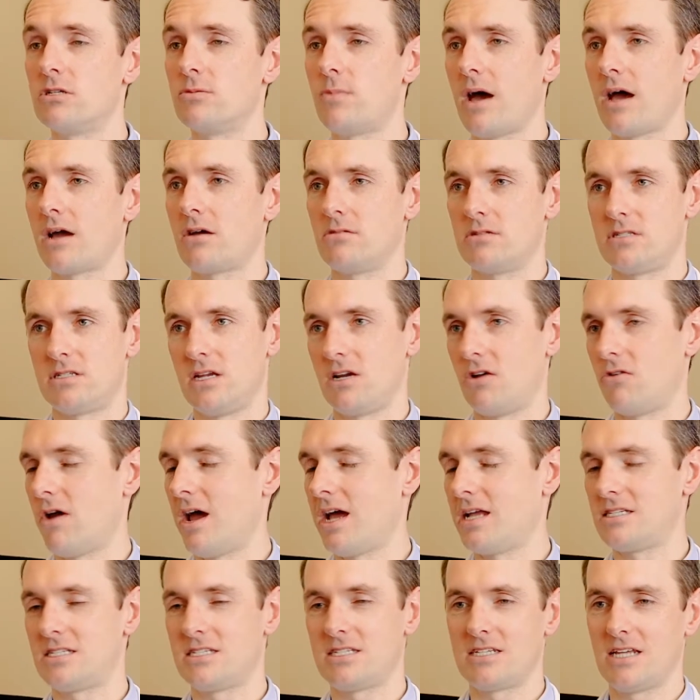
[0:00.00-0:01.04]
tobacco,
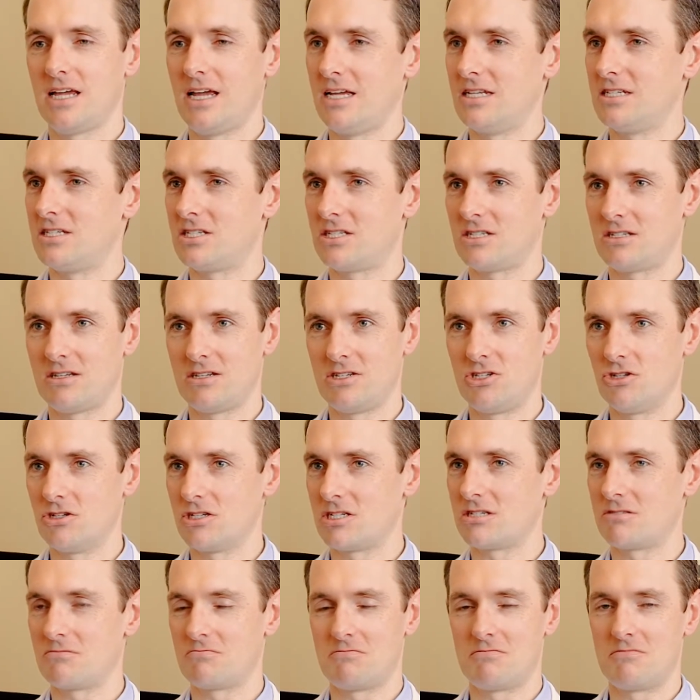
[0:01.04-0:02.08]
cigarettes is
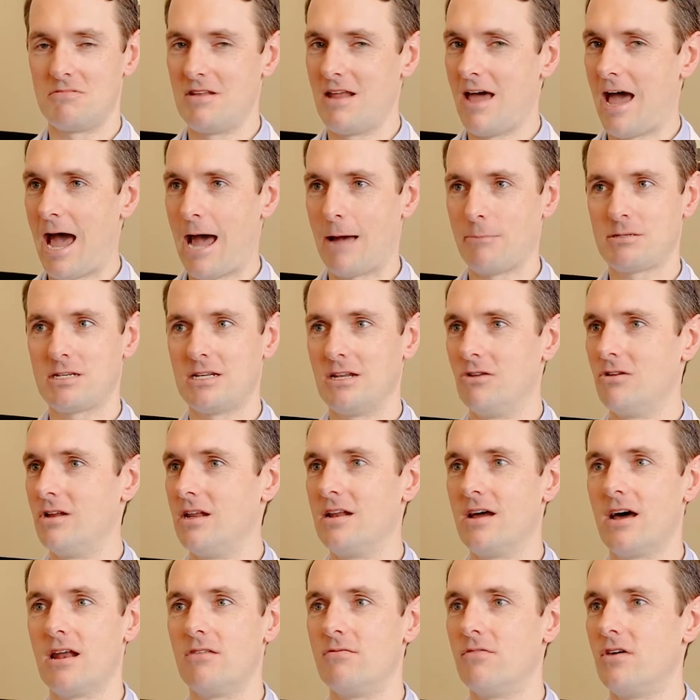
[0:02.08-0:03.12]
just absolutely
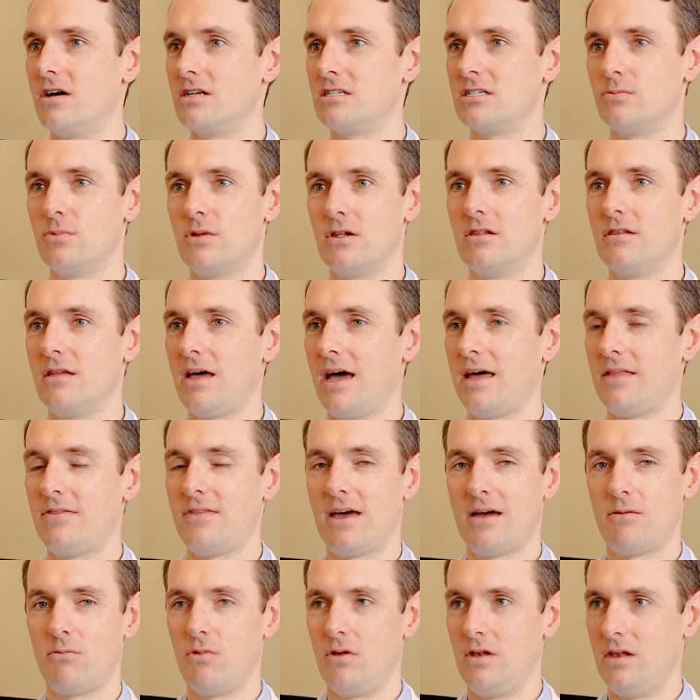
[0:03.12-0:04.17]
not advisable.
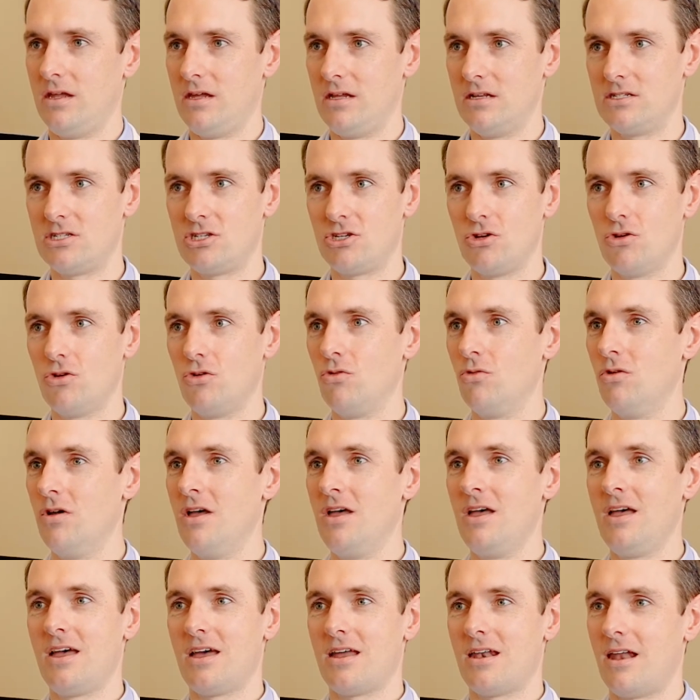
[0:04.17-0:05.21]
That will lead to
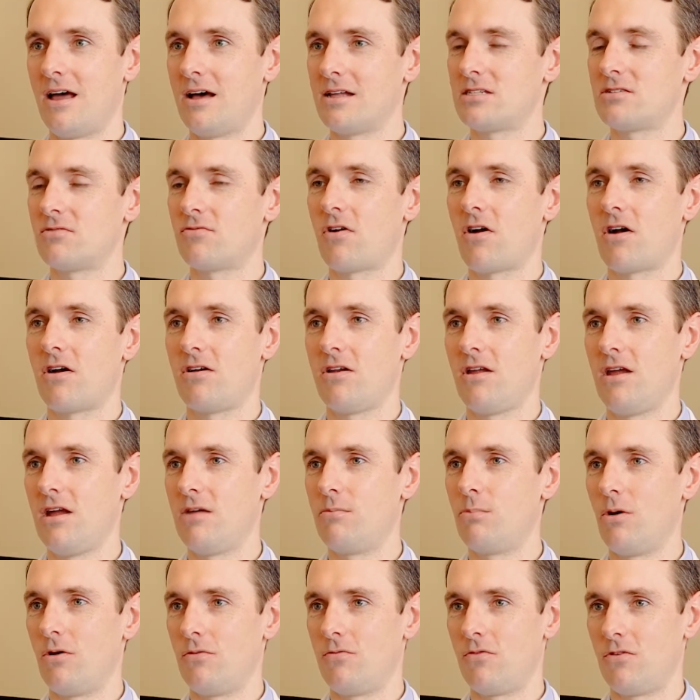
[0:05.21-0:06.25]
lots of
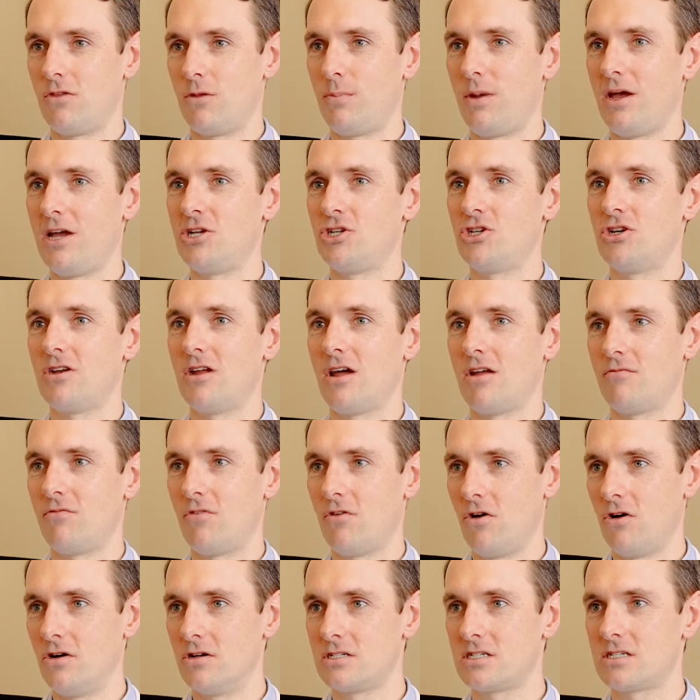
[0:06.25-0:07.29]
heartache, both for the patient and
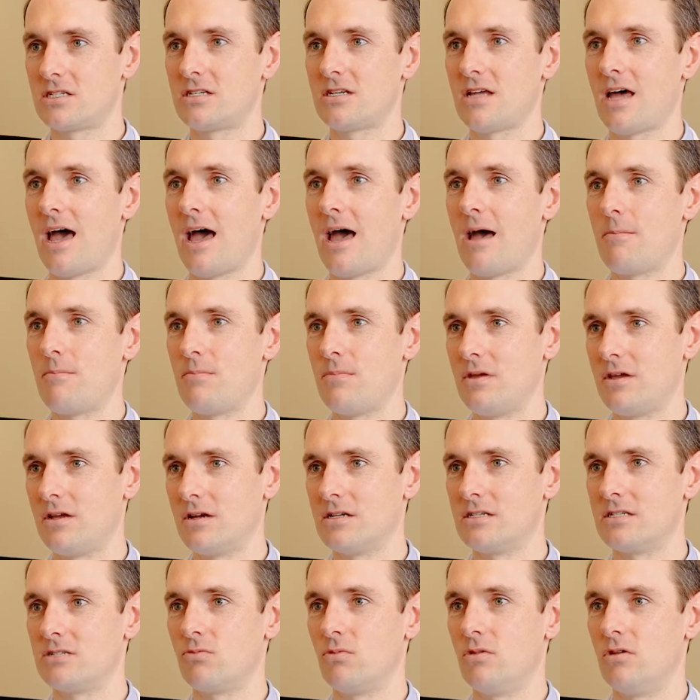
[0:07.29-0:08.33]
for us,
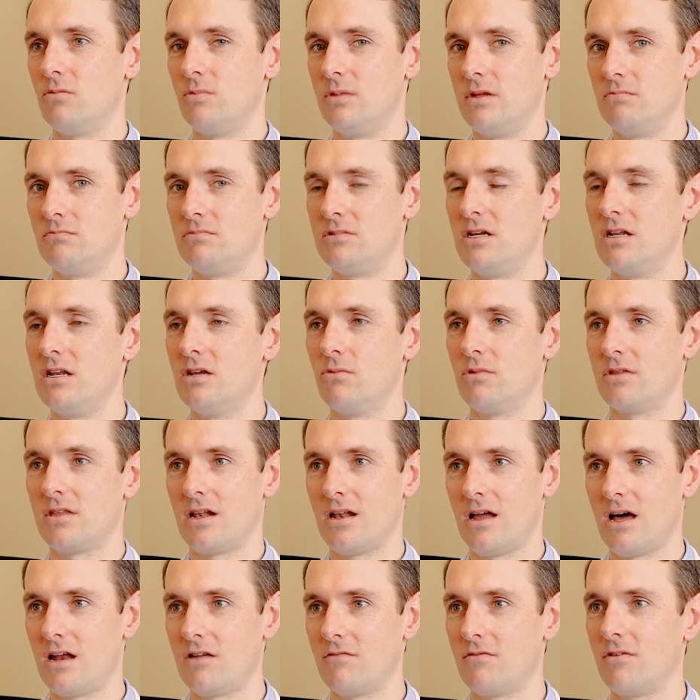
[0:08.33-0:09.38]
because we'll be
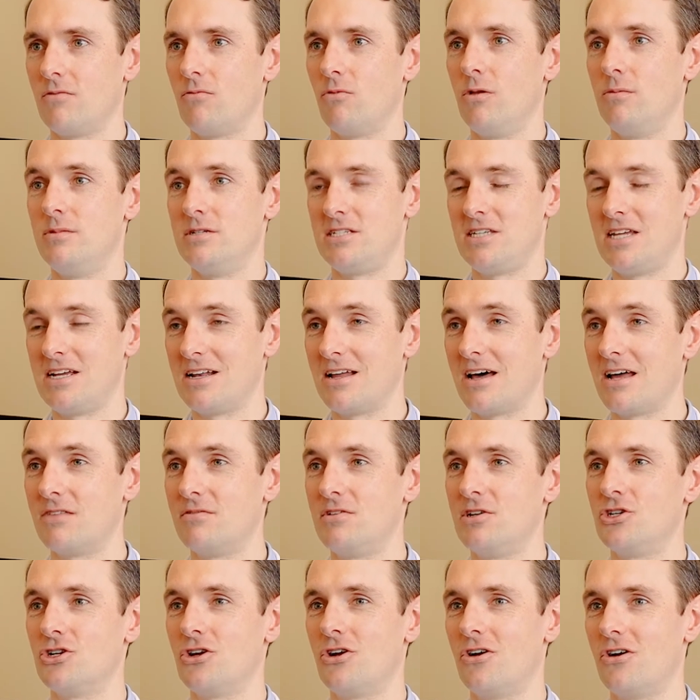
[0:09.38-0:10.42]
seeing a lot of
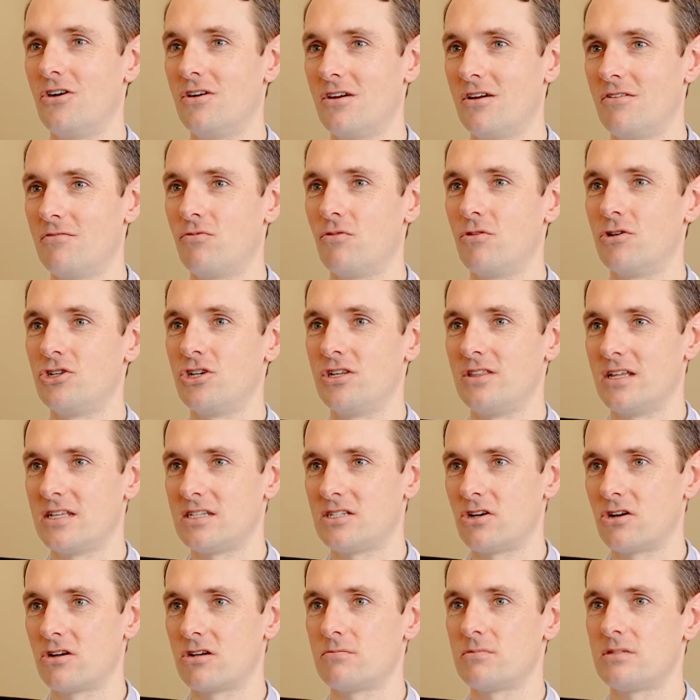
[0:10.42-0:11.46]
each other, unfortunately, in that
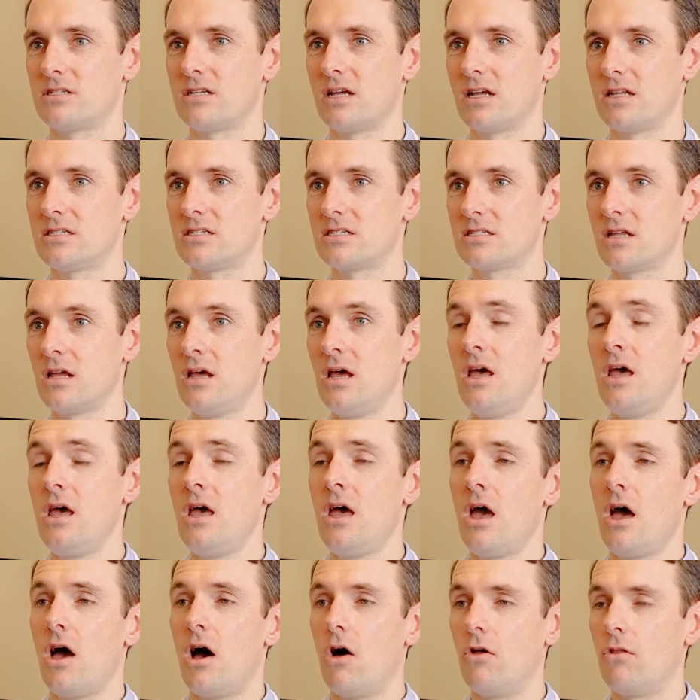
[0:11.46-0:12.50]
circumstance.
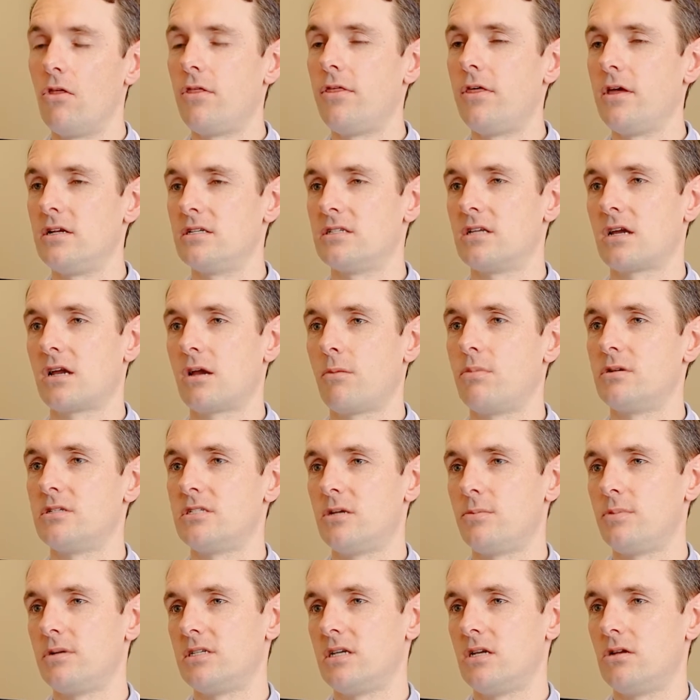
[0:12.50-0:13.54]
Other things that can
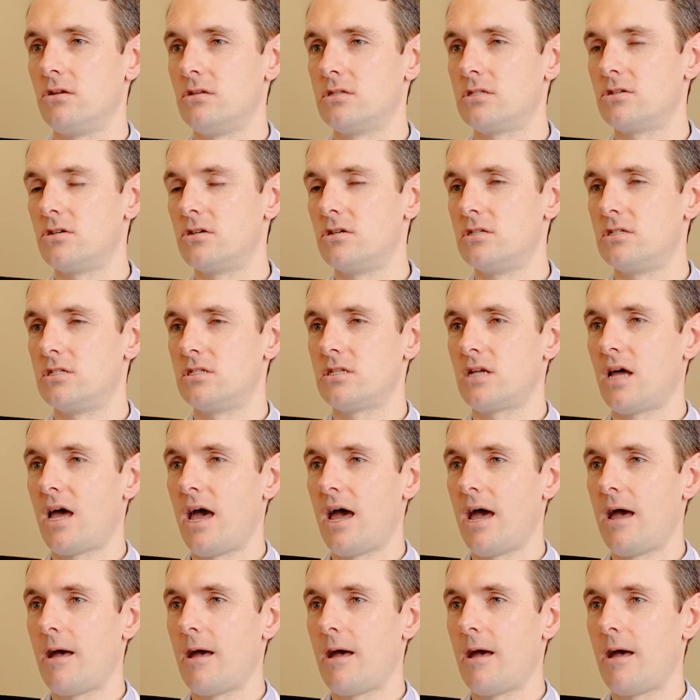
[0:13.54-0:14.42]
precipitate ulcers